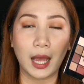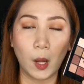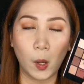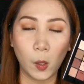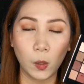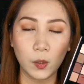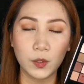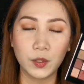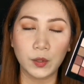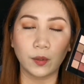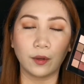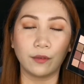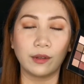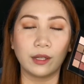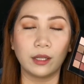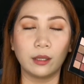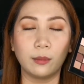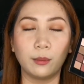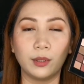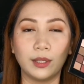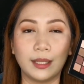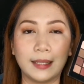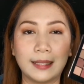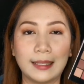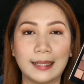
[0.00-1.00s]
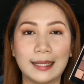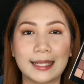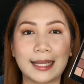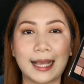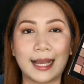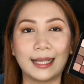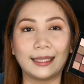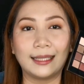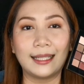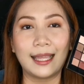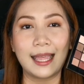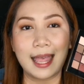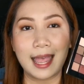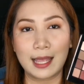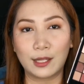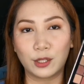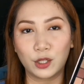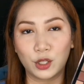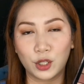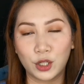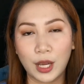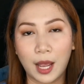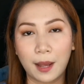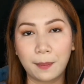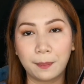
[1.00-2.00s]
Also available in Lazada
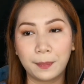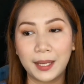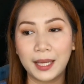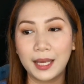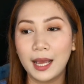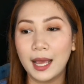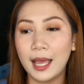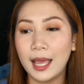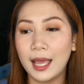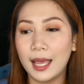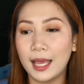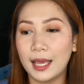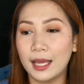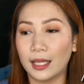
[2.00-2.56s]
and Shopee.